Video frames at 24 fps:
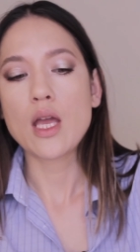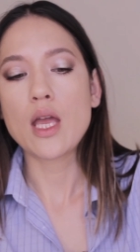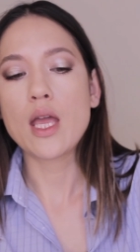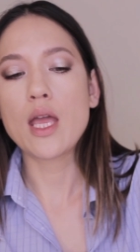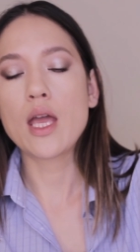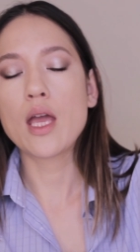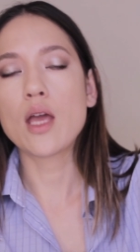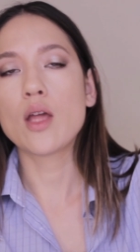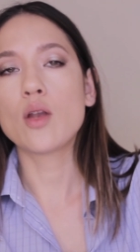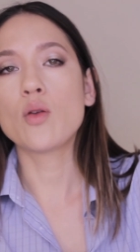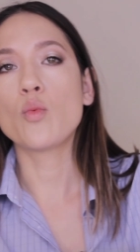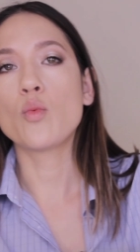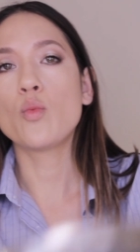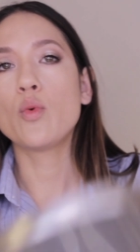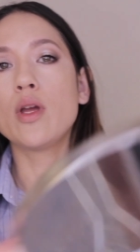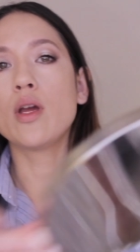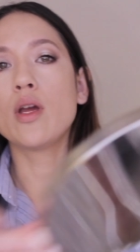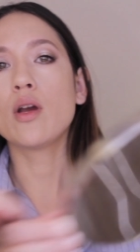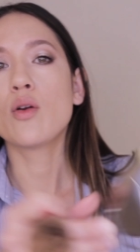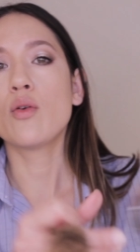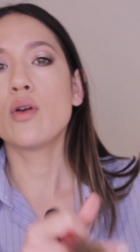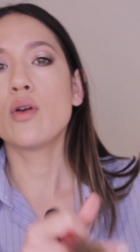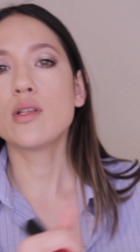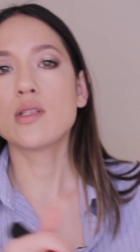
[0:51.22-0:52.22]
And we
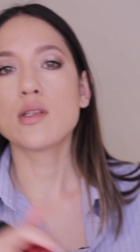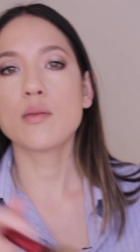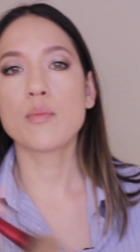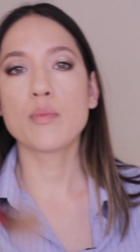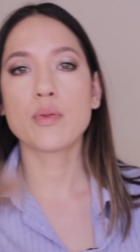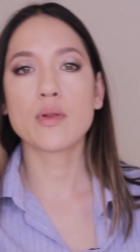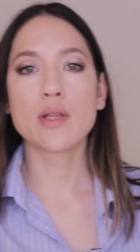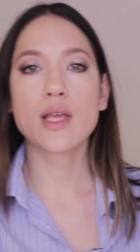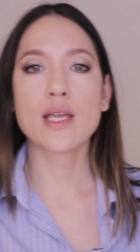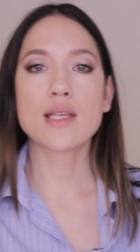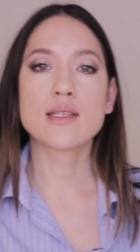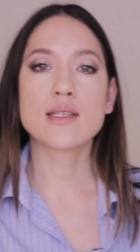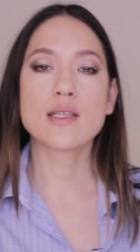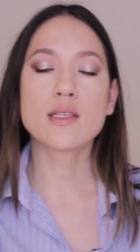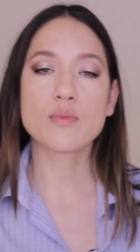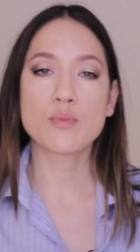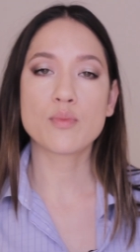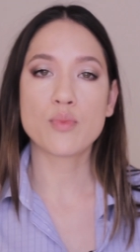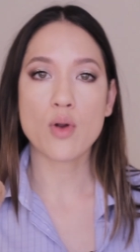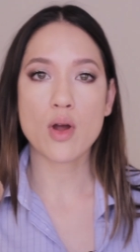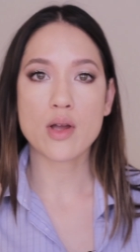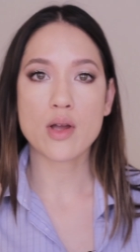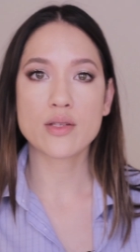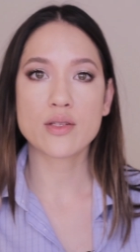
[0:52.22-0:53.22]
are going to place this
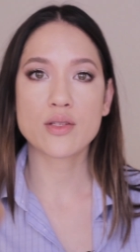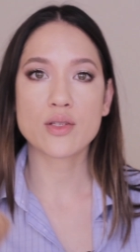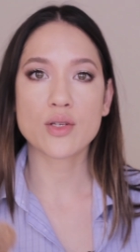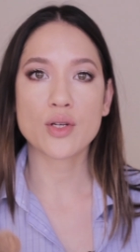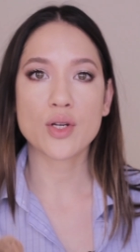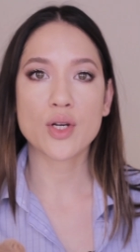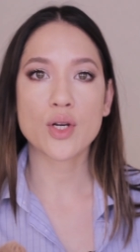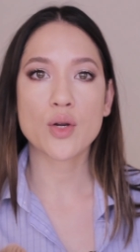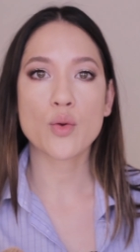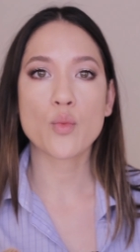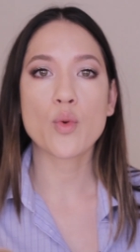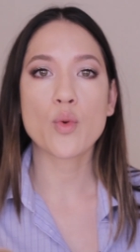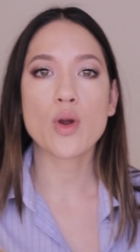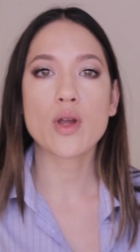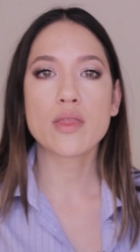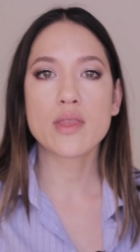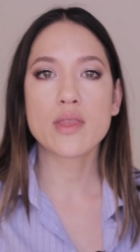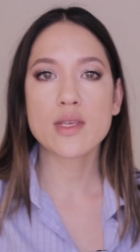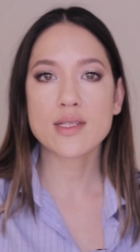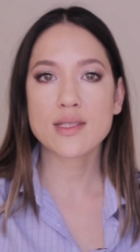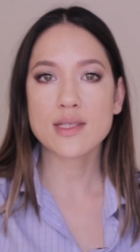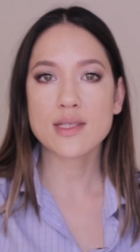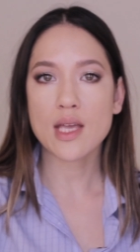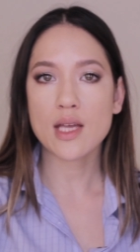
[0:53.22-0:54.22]
bronzer where
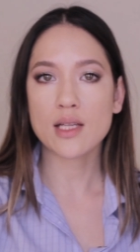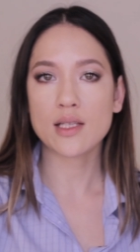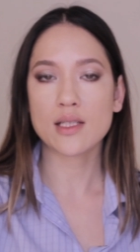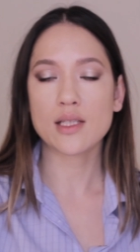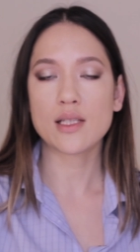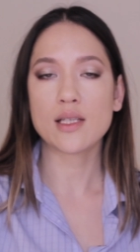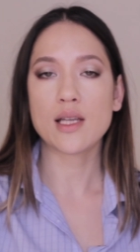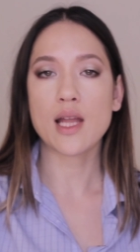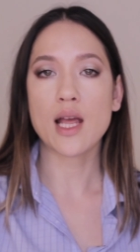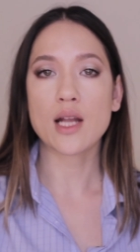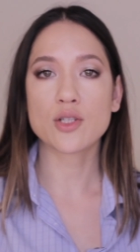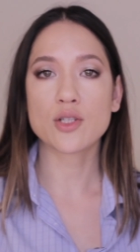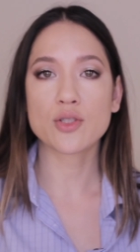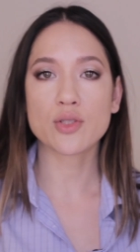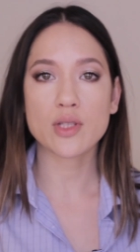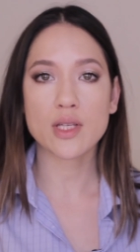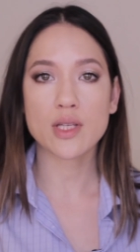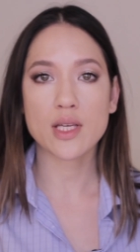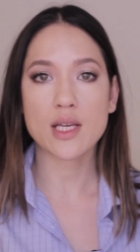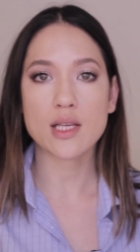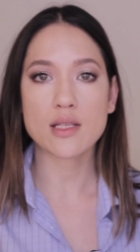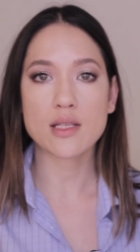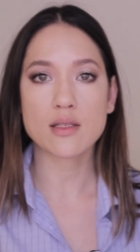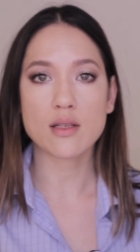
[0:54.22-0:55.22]
the sun naturally
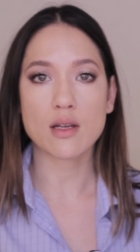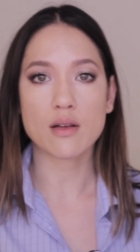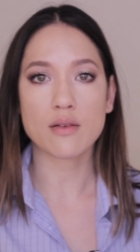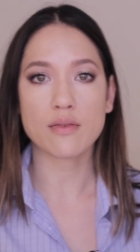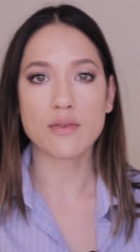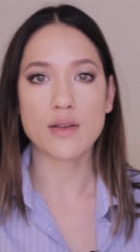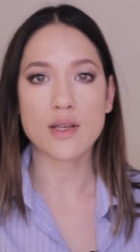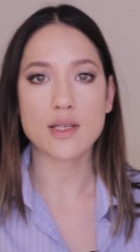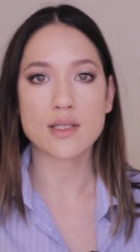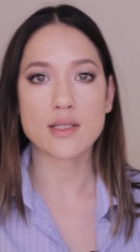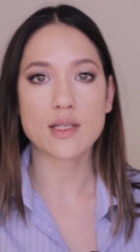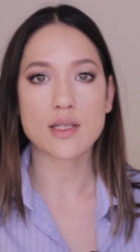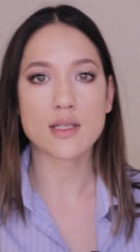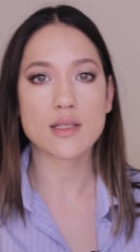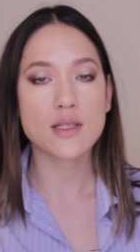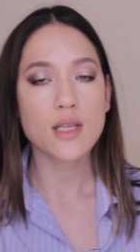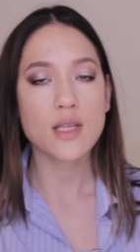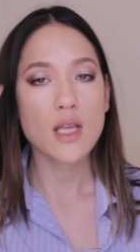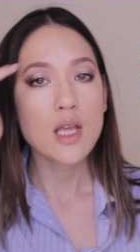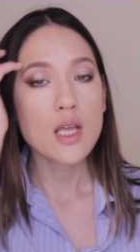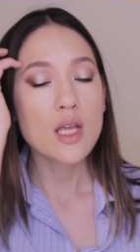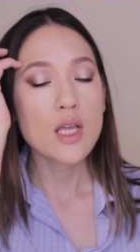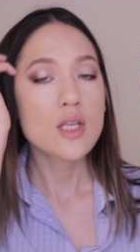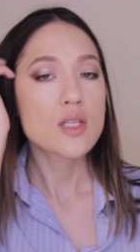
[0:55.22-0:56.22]
hits our faces.
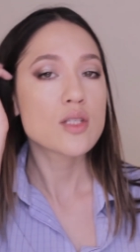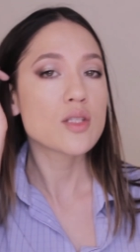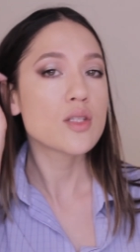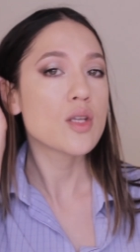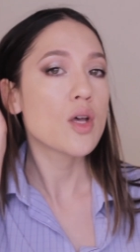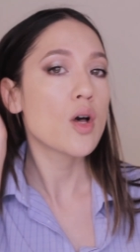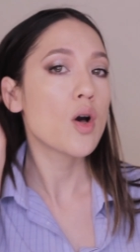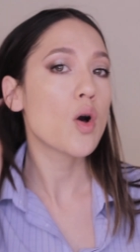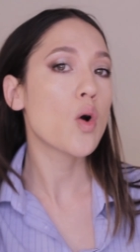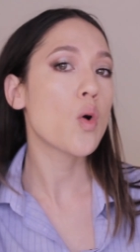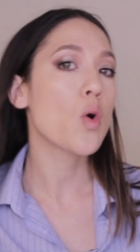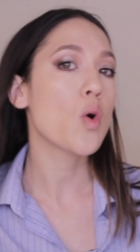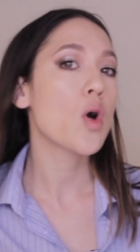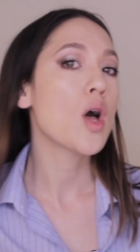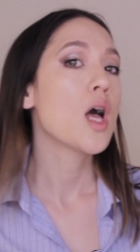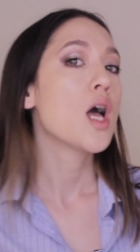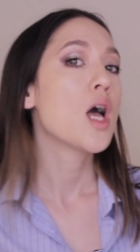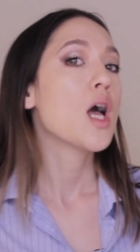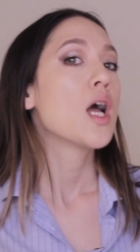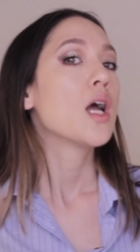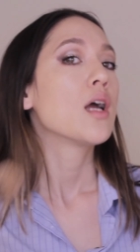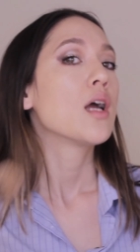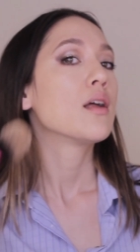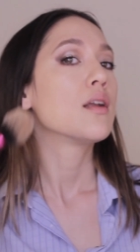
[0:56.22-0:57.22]
So
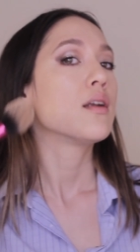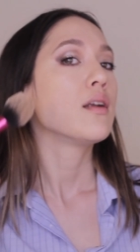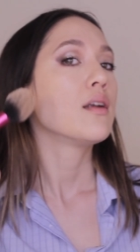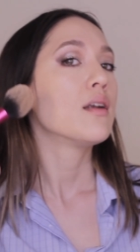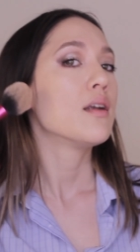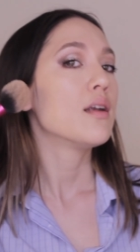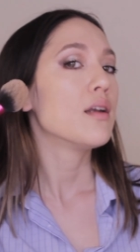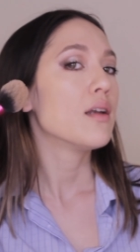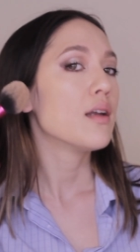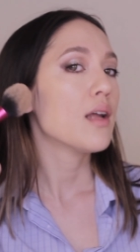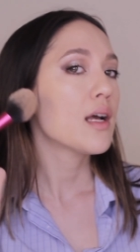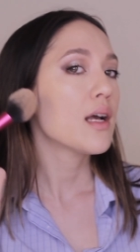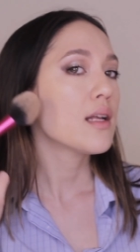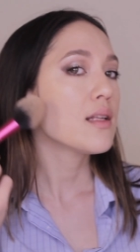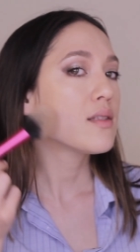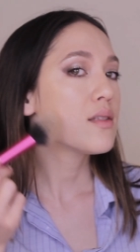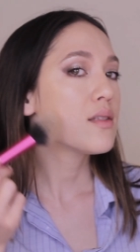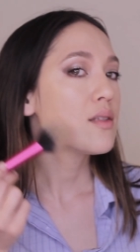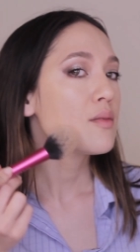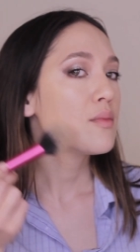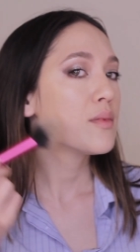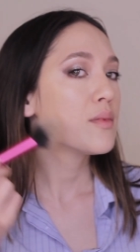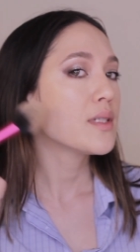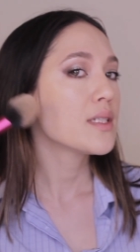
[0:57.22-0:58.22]
not
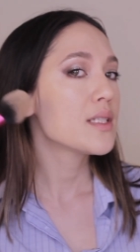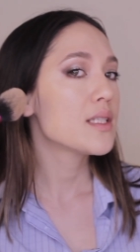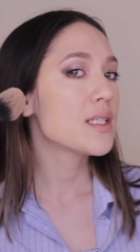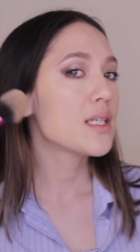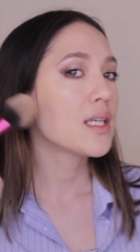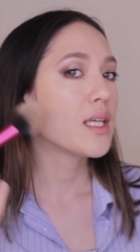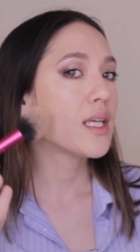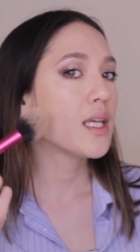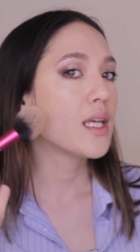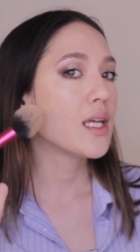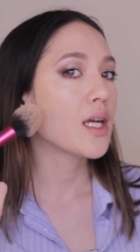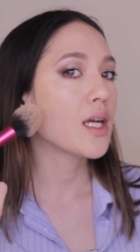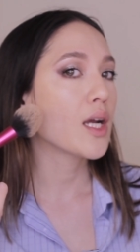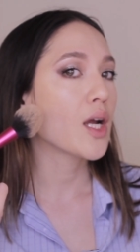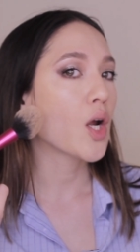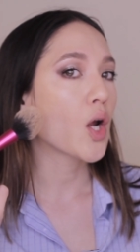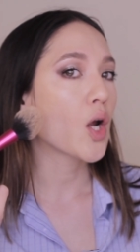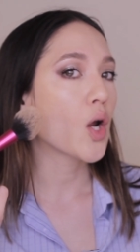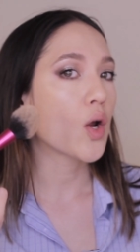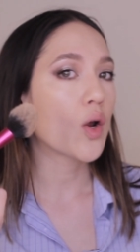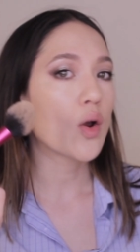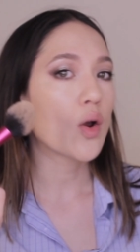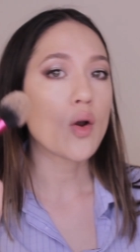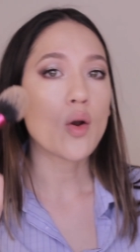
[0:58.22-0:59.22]
so much
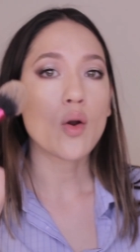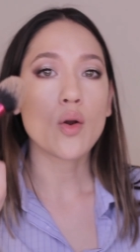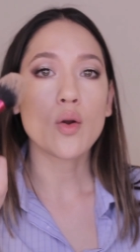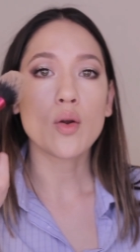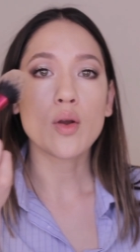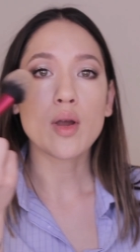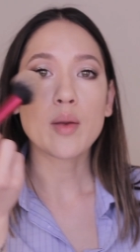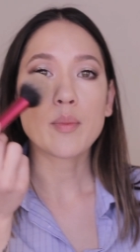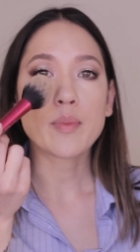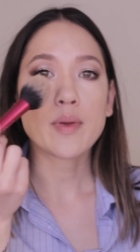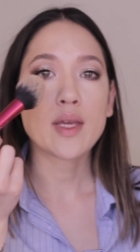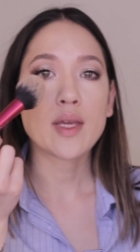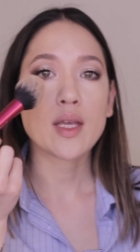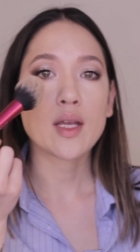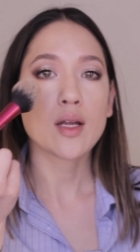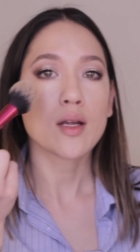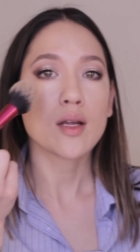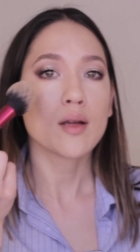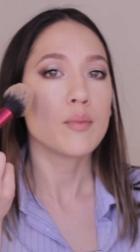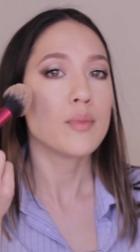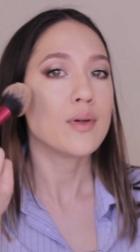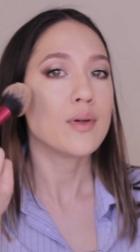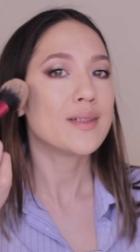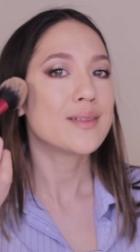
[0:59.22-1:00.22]
here or up
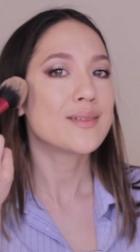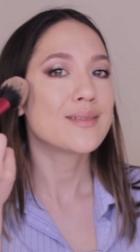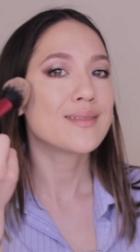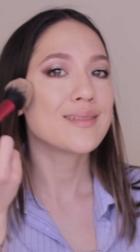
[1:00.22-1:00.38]
here, but